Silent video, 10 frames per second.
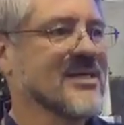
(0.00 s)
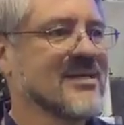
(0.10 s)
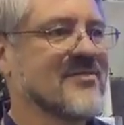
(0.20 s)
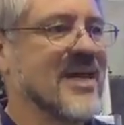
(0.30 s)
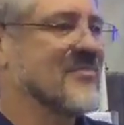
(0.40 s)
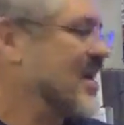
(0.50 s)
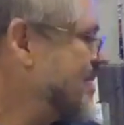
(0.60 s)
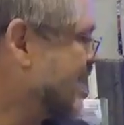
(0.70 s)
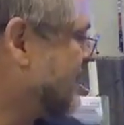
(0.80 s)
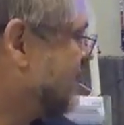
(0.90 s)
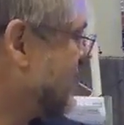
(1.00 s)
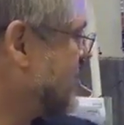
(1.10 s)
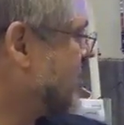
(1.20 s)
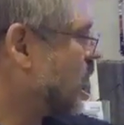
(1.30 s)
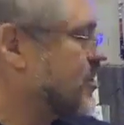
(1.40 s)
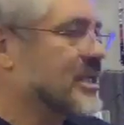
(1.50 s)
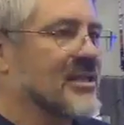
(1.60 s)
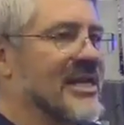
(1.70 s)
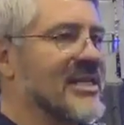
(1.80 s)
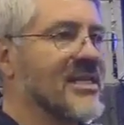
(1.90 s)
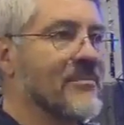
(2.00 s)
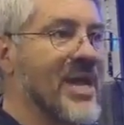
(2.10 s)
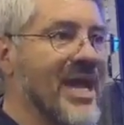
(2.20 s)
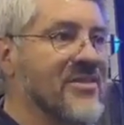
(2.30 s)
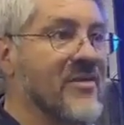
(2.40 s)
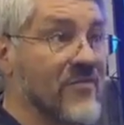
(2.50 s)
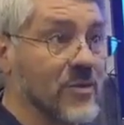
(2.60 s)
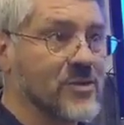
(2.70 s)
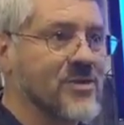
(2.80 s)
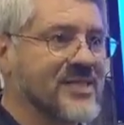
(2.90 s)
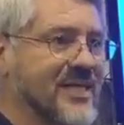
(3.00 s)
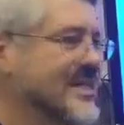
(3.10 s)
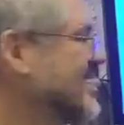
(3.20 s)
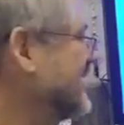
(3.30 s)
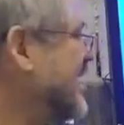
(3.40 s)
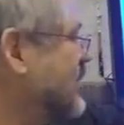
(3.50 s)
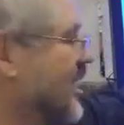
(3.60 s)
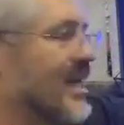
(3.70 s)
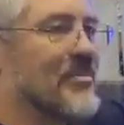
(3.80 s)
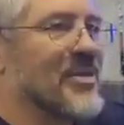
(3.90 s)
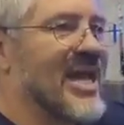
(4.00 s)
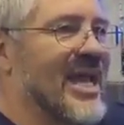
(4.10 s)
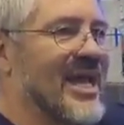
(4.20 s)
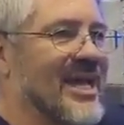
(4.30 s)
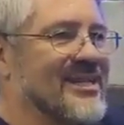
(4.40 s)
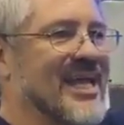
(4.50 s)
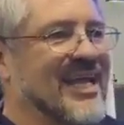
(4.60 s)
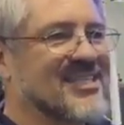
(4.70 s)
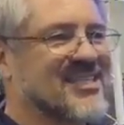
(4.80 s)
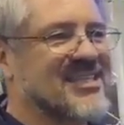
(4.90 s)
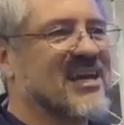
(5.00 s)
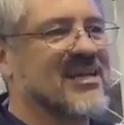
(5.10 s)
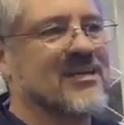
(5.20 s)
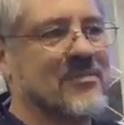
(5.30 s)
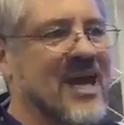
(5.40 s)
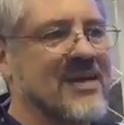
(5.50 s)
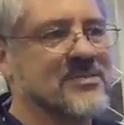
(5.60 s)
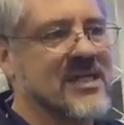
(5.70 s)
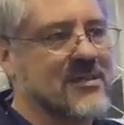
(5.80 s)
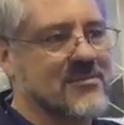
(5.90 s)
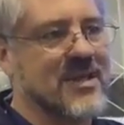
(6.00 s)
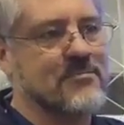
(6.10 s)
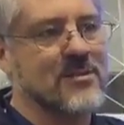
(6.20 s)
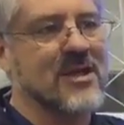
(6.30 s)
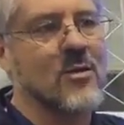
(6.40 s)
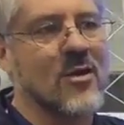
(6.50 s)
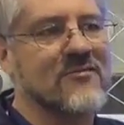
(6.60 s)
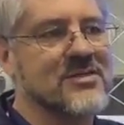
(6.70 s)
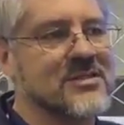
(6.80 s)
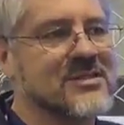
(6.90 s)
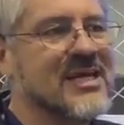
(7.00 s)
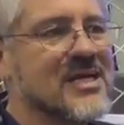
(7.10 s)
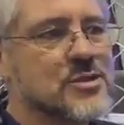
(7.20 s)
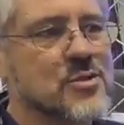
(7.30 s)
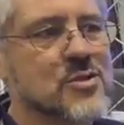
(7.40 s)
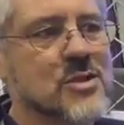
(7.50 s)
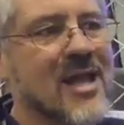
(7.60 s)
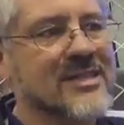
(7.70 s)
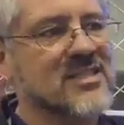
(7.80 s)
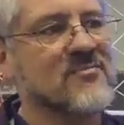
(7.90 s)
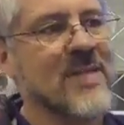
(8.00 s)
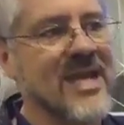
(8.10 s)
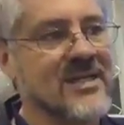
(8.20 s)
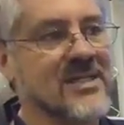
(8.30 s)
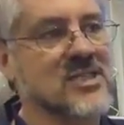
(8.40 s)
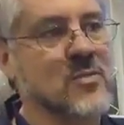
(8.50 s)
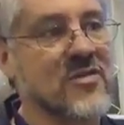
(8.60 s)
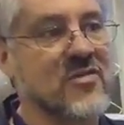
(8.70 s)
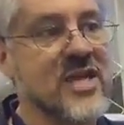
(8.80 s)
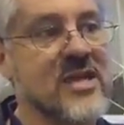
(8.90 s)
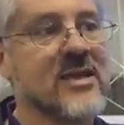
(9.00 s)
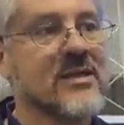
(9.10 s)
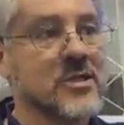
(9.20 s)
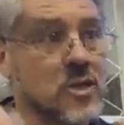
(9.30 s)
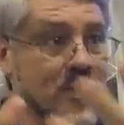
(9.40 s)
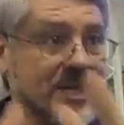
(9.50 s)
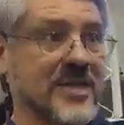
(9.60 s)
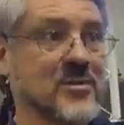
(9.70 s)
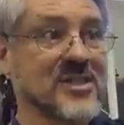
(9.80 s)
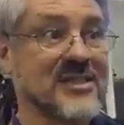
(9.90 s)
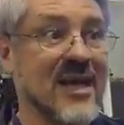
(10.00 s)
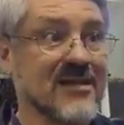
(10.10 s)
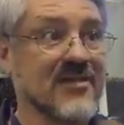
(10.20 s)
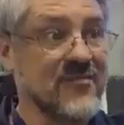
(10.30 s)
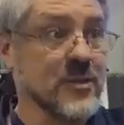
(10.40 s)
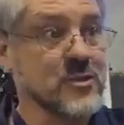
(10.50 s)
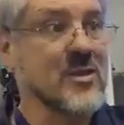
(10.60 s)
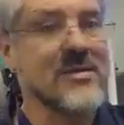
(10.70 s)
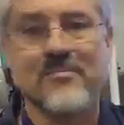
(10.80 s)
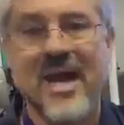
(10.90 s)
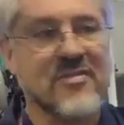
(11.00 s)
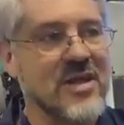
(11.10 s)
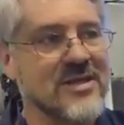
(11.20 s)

They make it very hard to clean the bed that filters it. They plug up the head. They get stuck in the pipes. They plug orifices. So there's lots of maintenance with the turn it into a solid, filter it method.